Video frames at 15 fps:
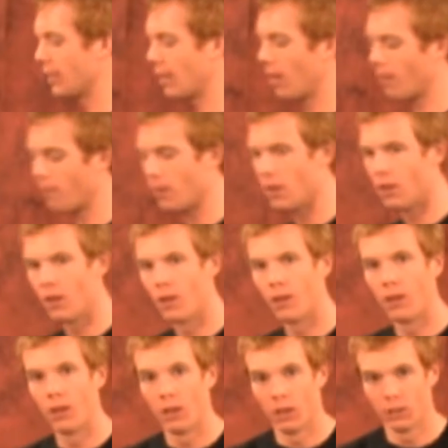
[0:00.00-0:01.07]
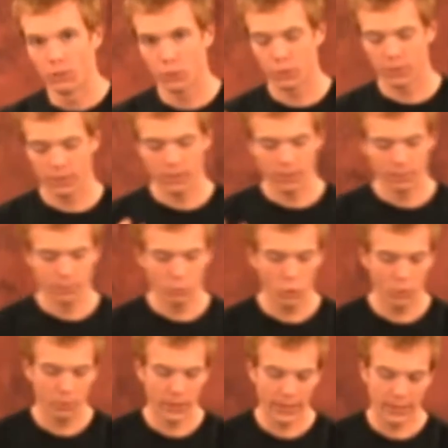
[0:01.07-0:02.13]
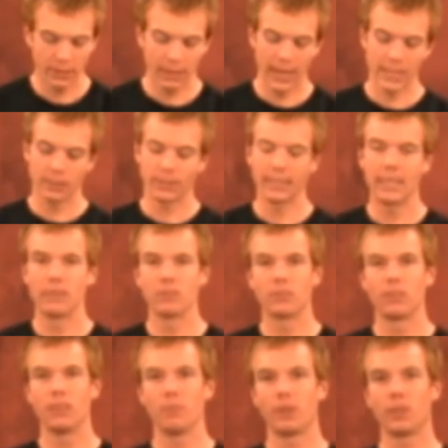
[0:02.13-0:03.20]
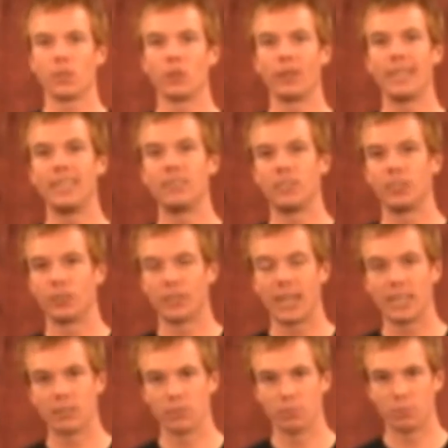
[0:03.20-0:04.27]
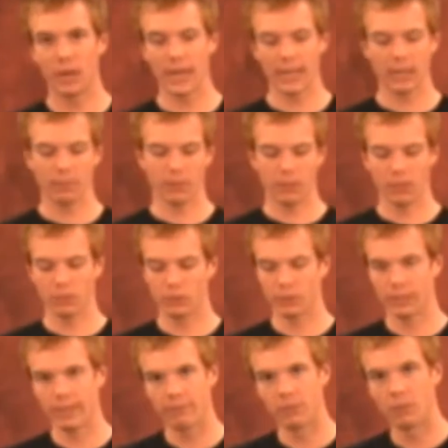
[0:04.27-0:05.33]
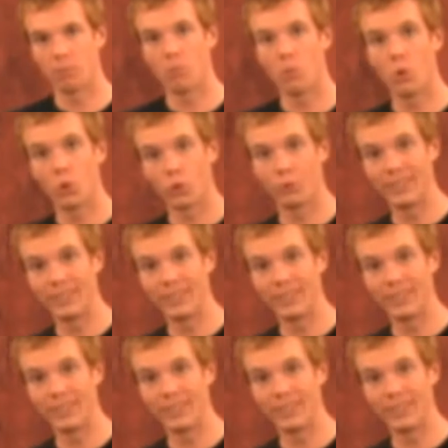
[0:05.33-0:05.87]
the board breaker, actually gives them a little easier chance of breaking it, because you're giving them more